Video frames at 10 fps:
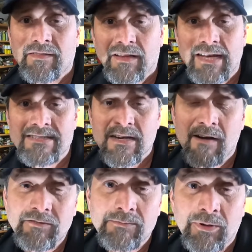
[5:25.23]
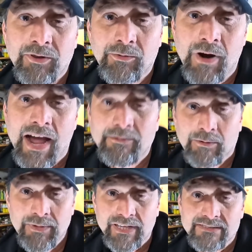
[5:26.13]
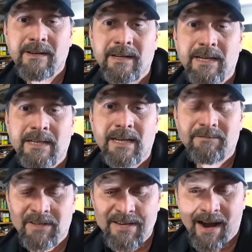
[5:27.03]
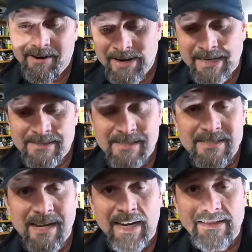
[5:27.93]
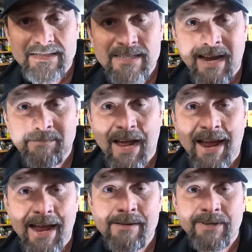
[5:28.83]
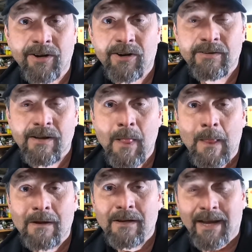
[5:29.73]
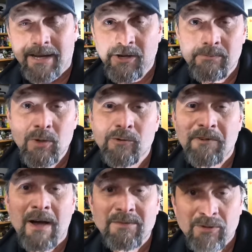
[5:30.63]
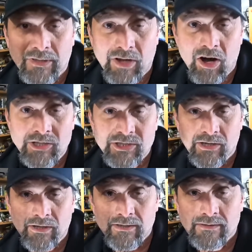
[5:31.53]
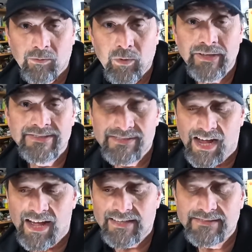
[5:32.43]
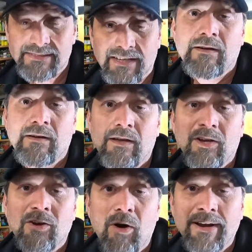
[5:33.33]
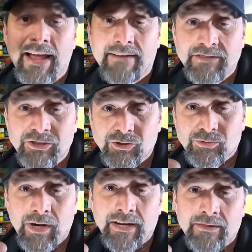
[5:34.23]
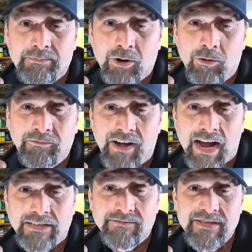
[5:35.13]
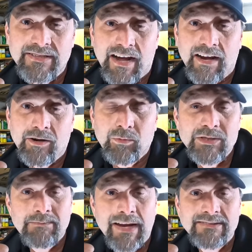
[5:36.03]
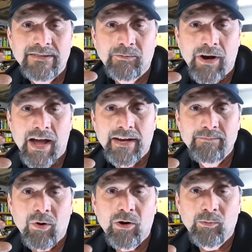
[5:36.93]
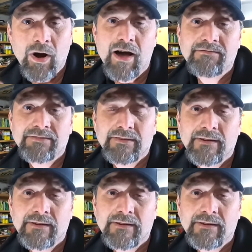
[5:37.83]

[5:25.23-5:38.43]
the less comfortable the ride will be. If the tire needs to stay at the same diameter and you move up to a larger wheel size, you're going to have to shrink the profile of the tire, which makes it ride more rough.